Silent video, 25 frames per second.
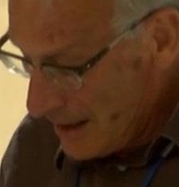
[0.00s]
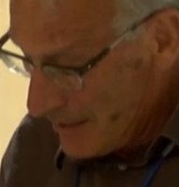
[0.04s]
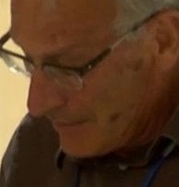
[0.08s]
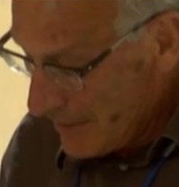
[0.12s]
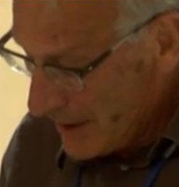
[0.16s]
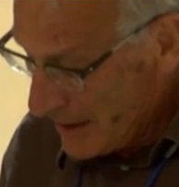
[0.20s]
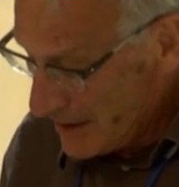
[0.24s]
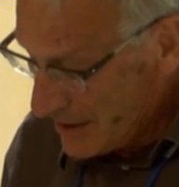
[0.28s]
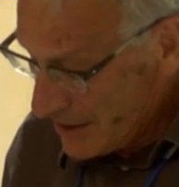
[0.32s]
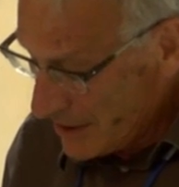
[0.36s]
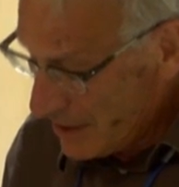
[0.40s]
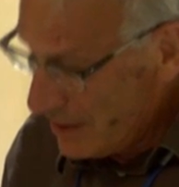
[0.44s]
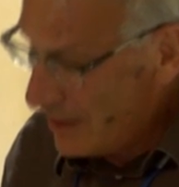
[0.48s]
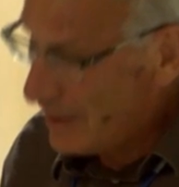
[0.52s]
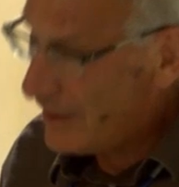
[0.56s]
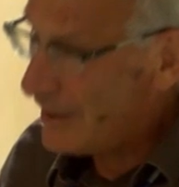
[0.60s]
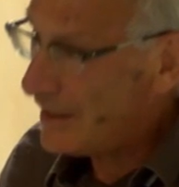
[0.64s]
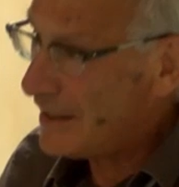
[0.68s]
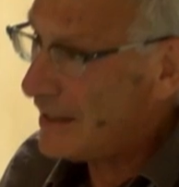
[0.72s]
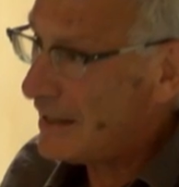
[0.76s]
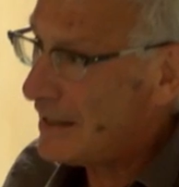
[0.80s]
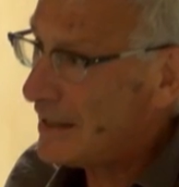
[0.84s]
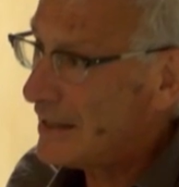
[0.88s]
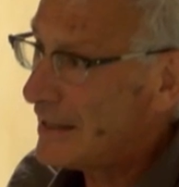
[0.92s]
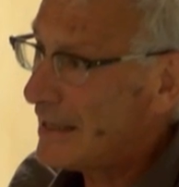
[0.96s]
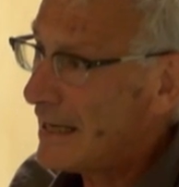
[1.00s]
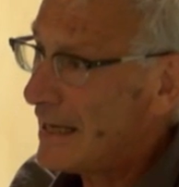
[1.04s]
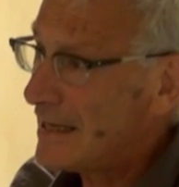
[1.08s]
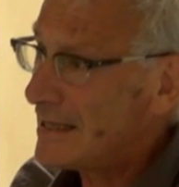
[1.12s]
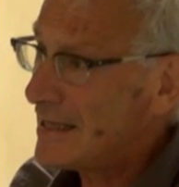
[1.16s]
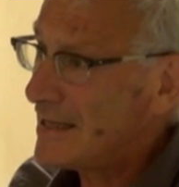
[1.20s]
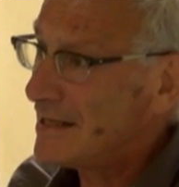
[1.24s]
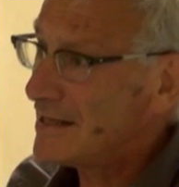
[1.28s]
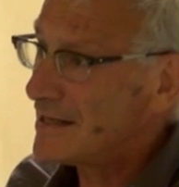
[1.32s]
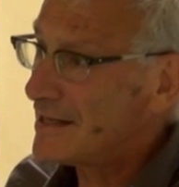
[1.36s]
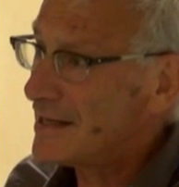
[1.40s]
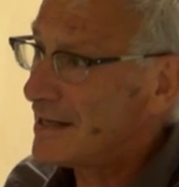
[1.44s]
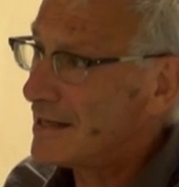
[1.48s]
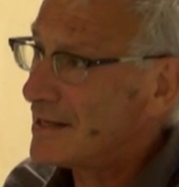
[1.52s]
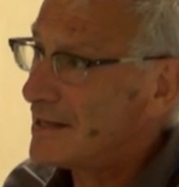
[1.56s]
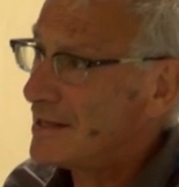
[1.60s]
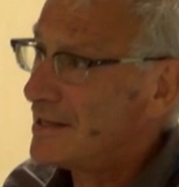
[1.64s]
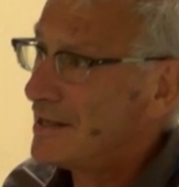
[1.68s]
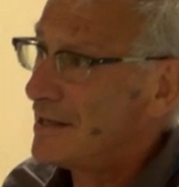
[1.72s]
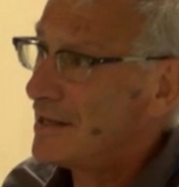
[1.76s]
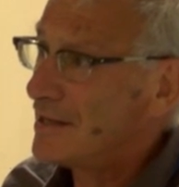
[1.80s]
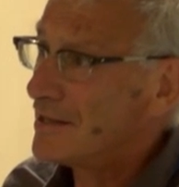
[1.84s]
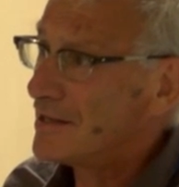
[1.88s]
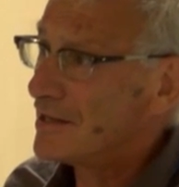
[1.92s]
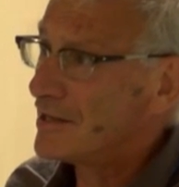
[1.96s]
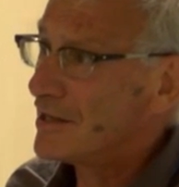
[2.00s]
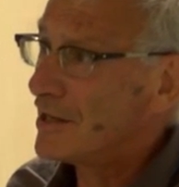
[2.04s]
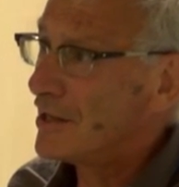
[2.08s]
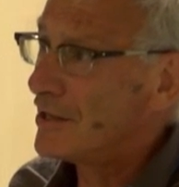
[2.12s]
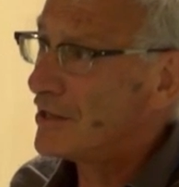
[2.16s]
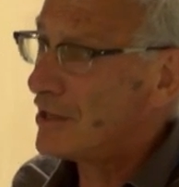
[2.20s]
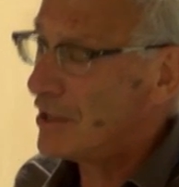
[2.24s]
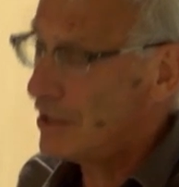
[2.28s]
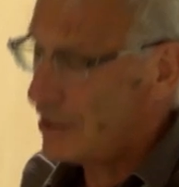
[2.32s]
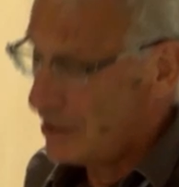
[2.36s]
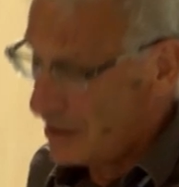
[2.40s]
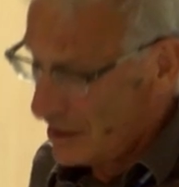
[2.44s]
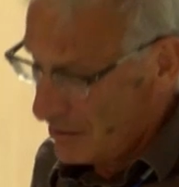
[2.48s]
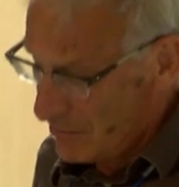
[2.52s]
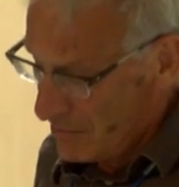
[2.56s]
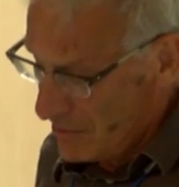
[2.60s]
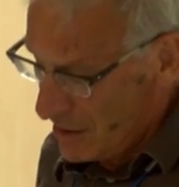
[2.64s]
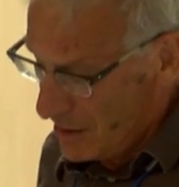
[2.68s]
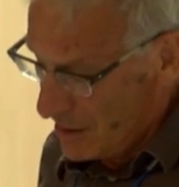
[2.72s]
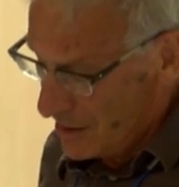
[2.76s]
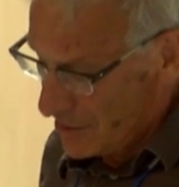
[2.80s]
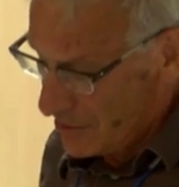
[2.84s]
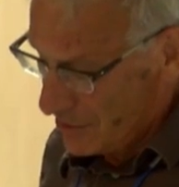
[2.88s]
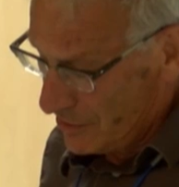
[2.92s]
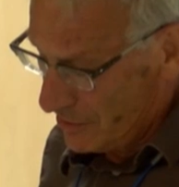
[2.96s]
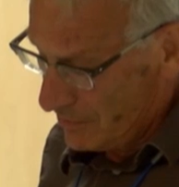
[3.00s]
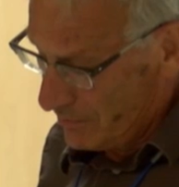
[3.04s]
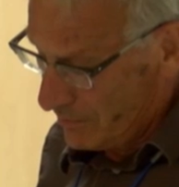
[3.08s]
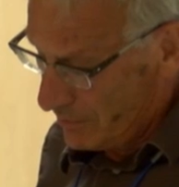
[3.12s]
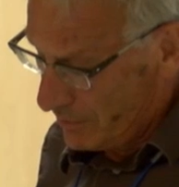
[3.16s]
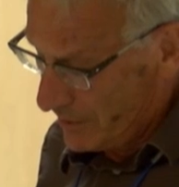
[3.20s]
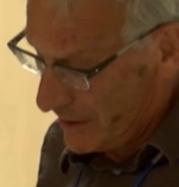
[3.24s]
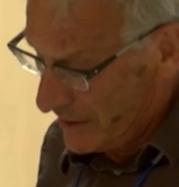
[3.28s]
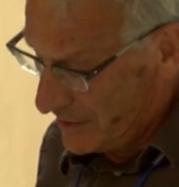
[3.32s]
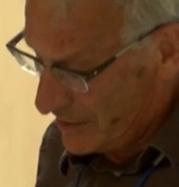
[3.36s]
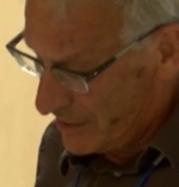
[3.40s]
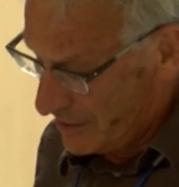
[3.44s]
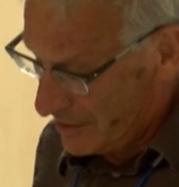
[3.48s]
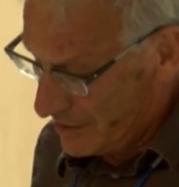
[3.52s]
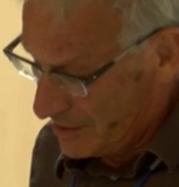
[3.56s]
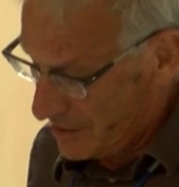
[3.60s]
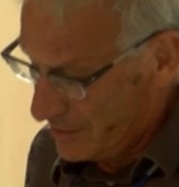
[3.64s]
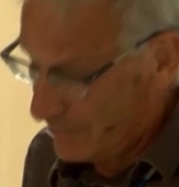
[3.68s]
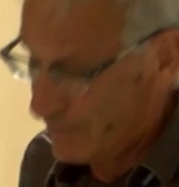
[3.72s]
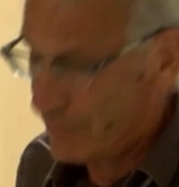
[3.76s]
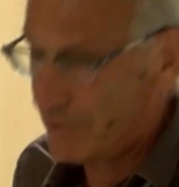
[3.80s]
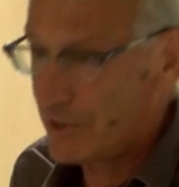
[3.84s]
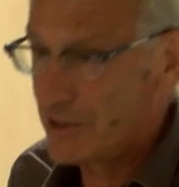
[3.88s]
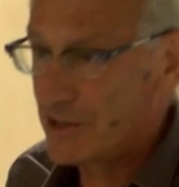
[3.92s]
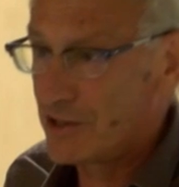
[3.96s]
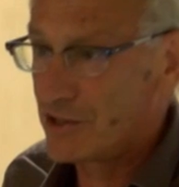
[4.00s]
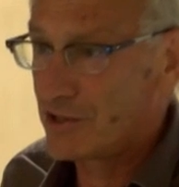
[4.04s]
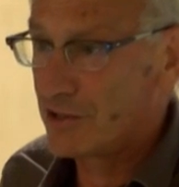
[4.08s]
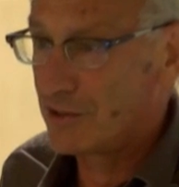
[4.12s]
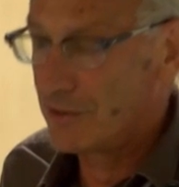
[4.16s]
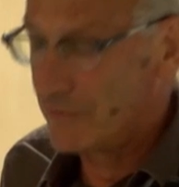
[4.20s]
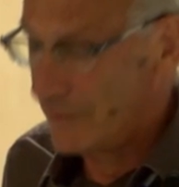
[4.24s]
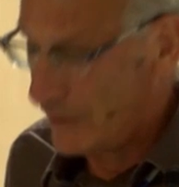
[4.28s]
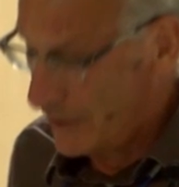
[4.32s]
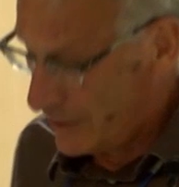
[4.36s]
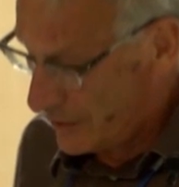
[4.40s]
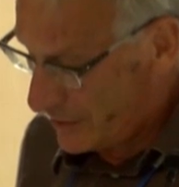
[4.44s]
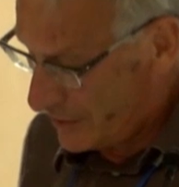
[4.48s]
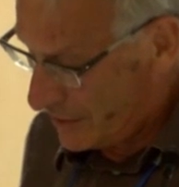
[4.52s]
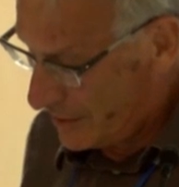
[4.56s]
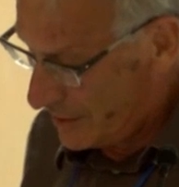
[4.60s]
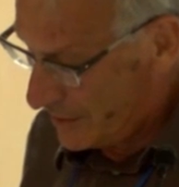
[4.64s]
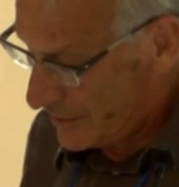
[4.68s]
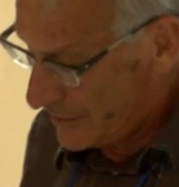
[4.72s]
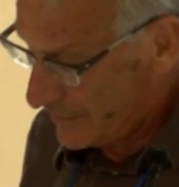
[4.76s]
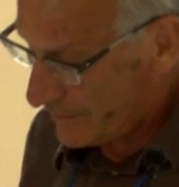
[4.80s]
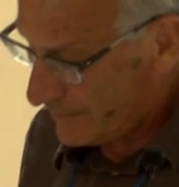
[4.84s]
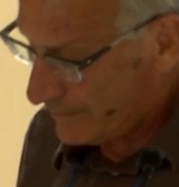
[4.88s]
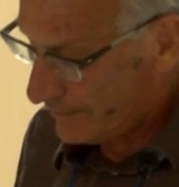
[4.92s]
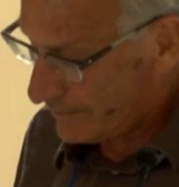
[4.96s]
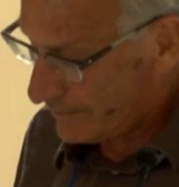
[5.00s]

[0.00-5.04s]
But until the 1960s, it had only a marginal presence in British universities.